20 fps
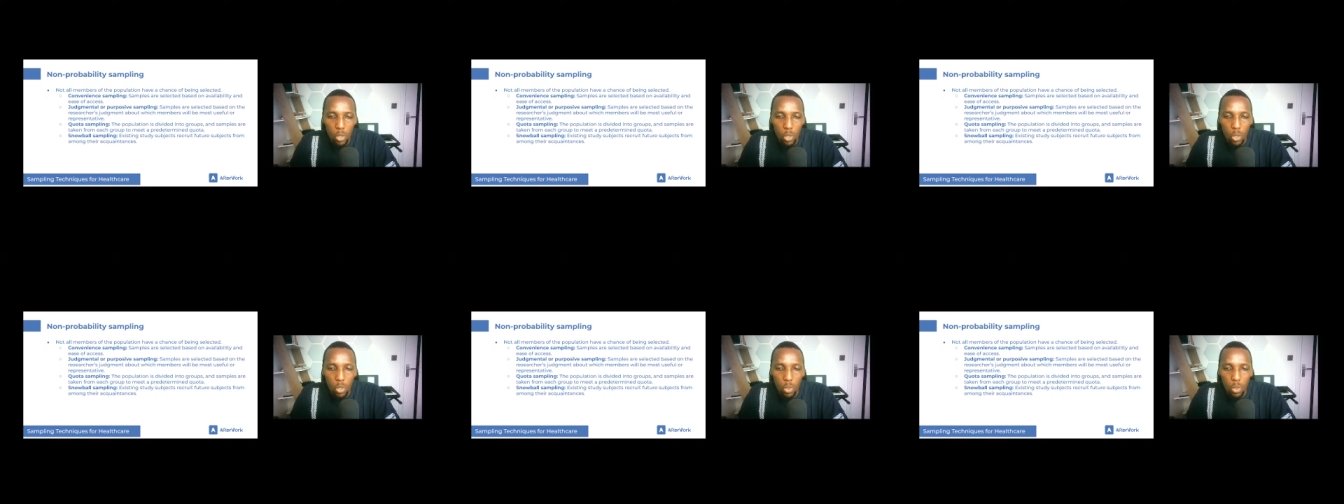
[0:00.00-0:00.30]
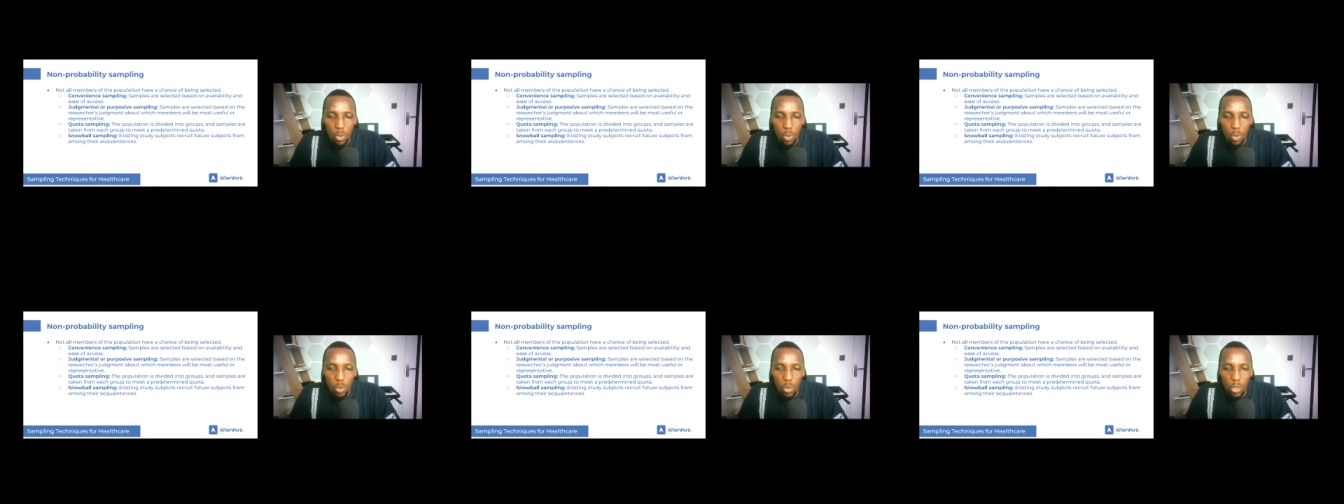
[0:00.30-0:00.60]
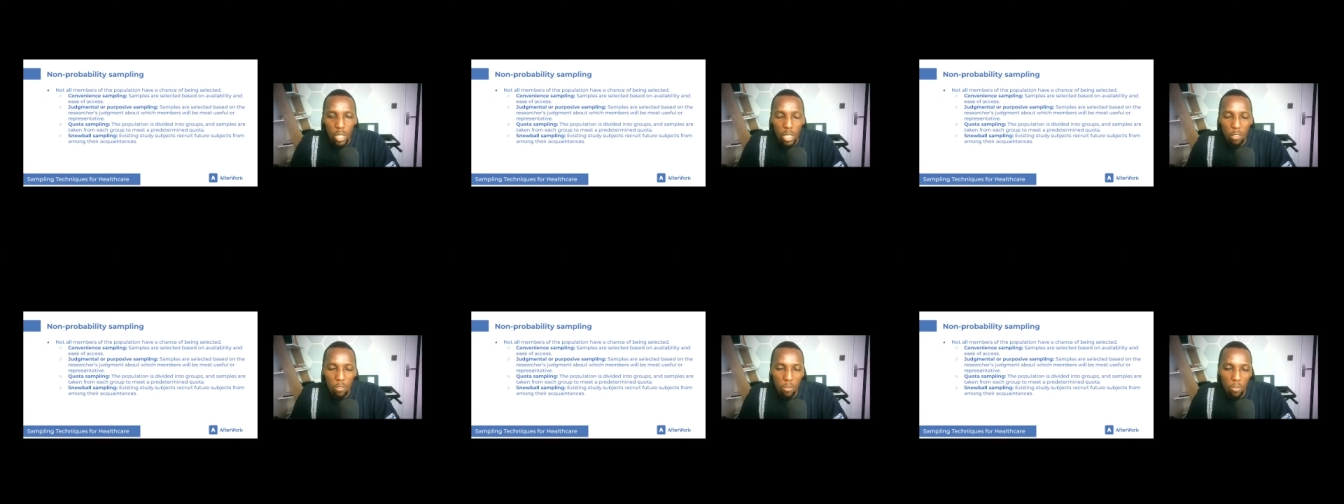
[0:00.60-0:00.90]
to
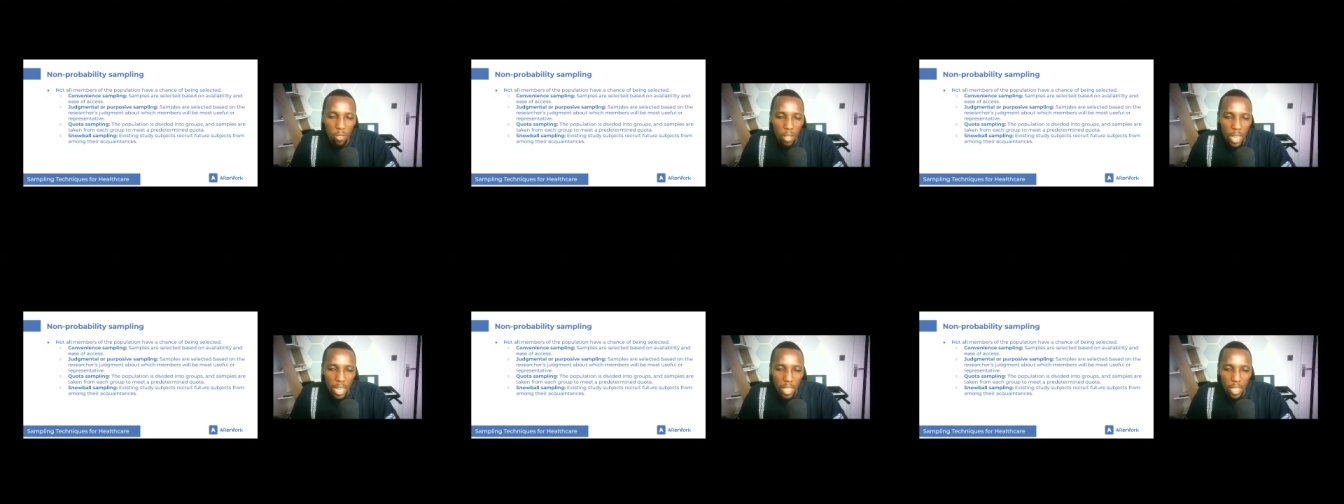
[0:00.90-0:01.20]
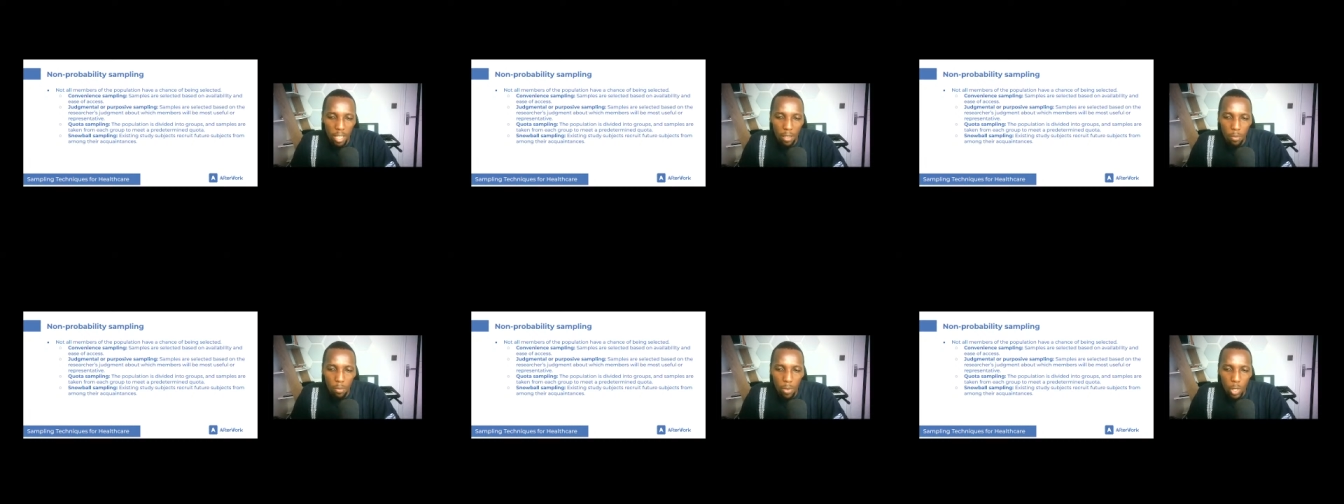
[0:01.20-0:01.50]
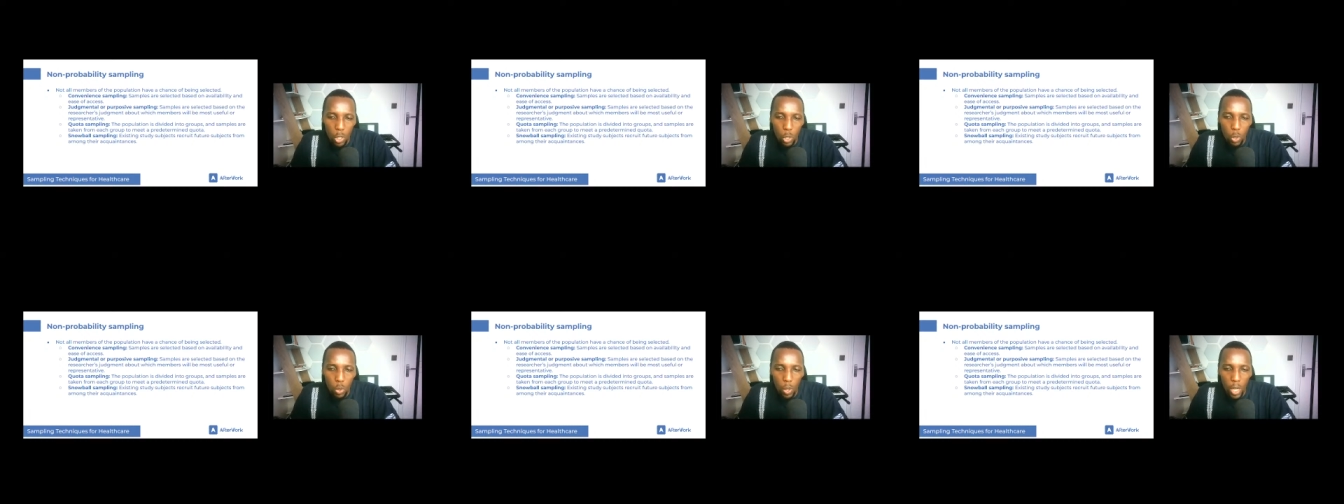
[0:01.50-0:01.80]
refer
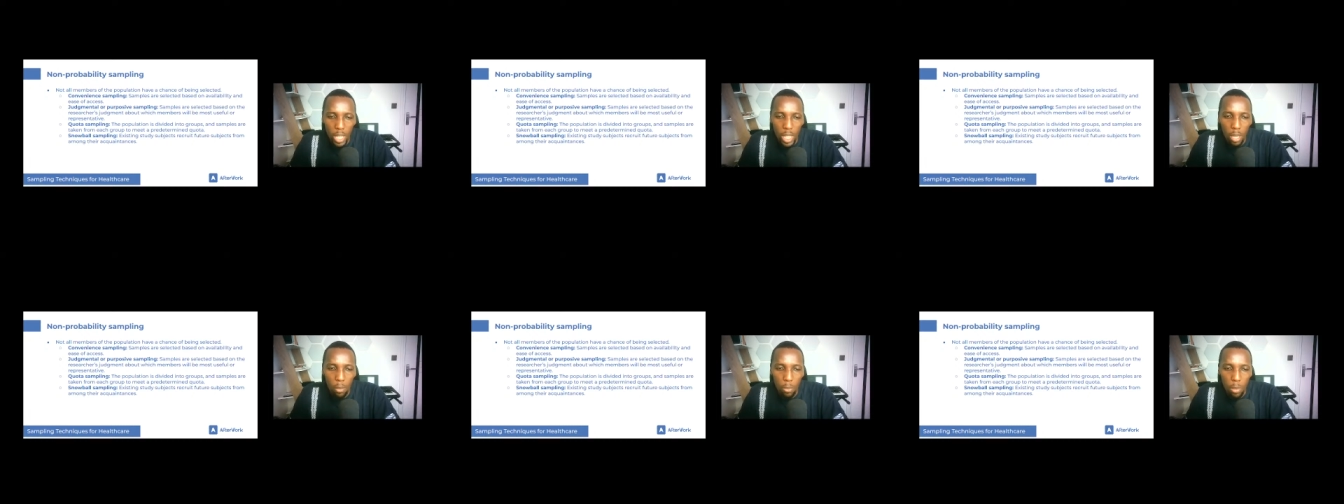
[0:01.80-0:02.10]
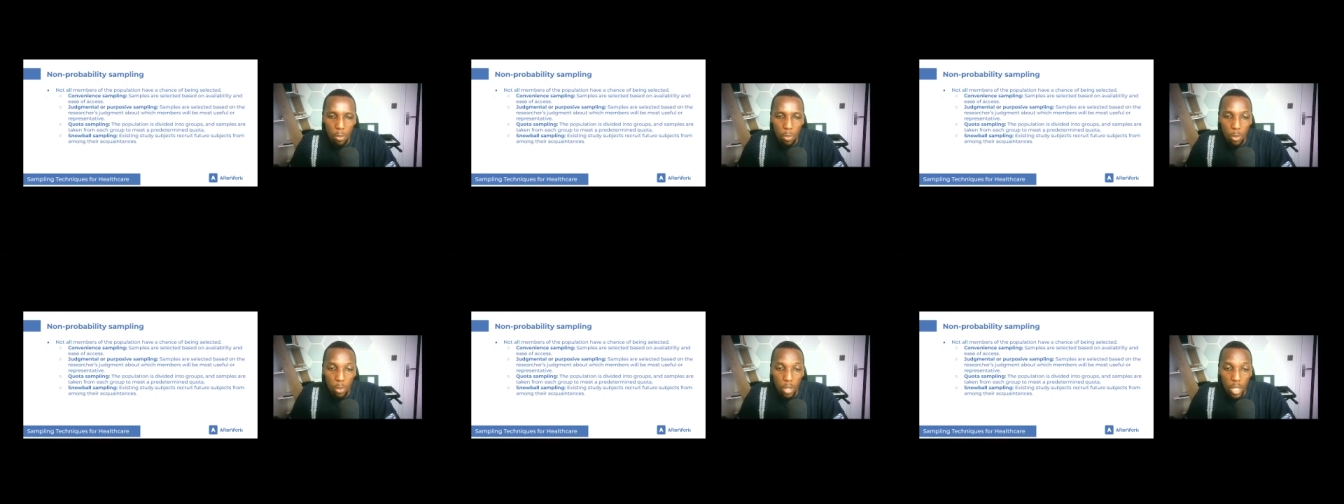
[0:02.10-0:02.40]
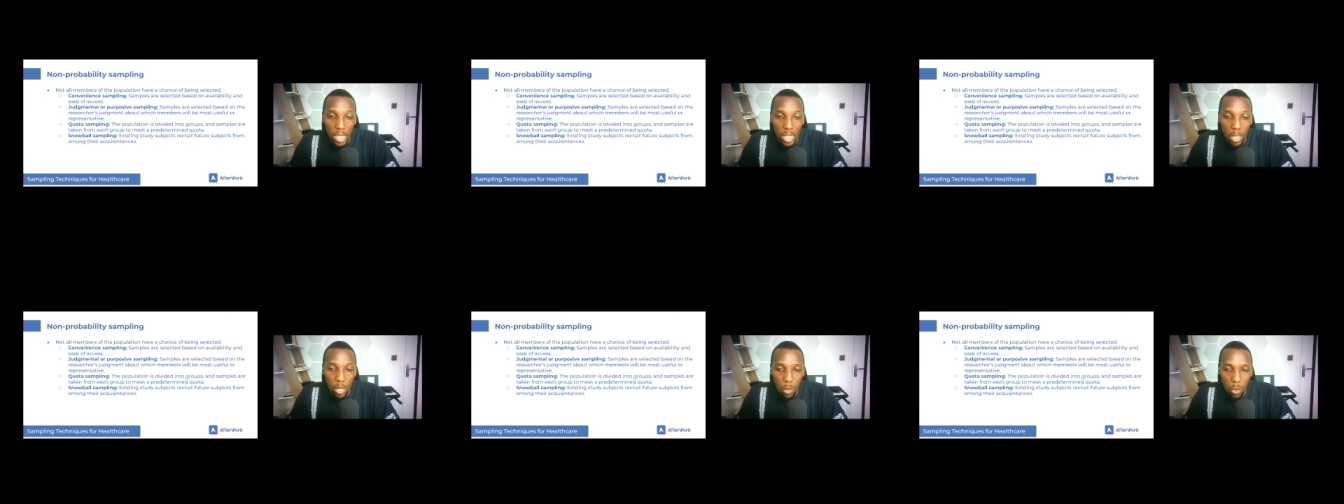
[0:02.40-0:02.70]
them to other people
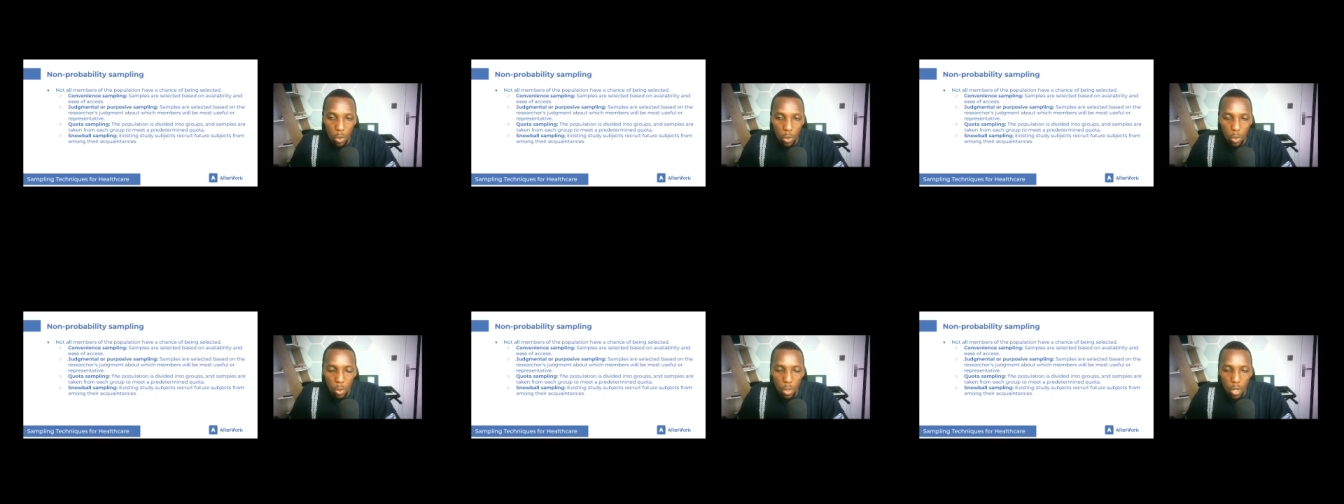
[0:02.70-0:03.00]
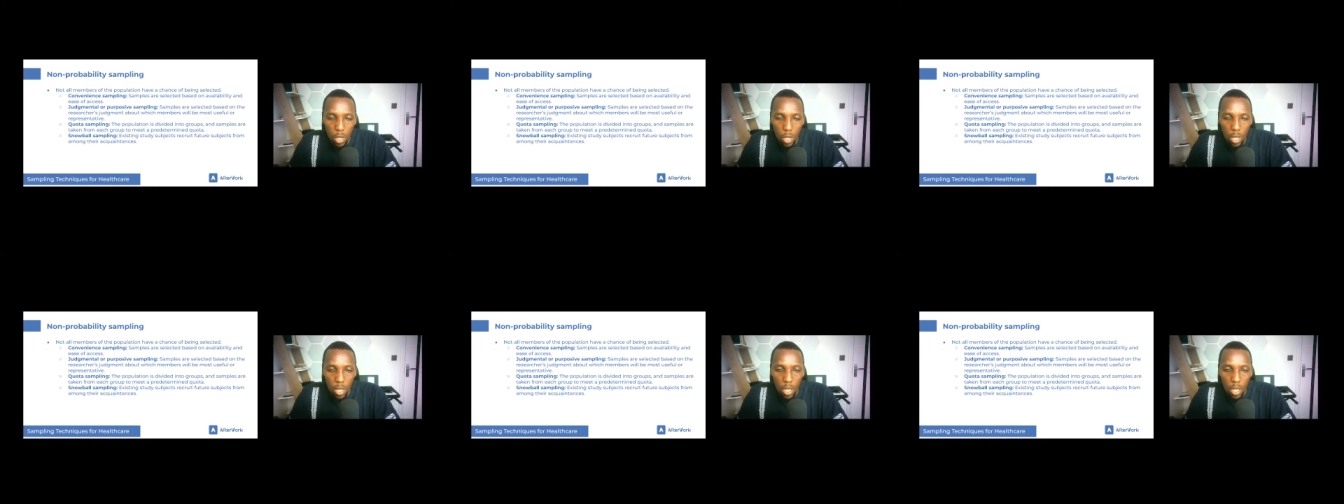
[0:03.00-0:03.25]
they know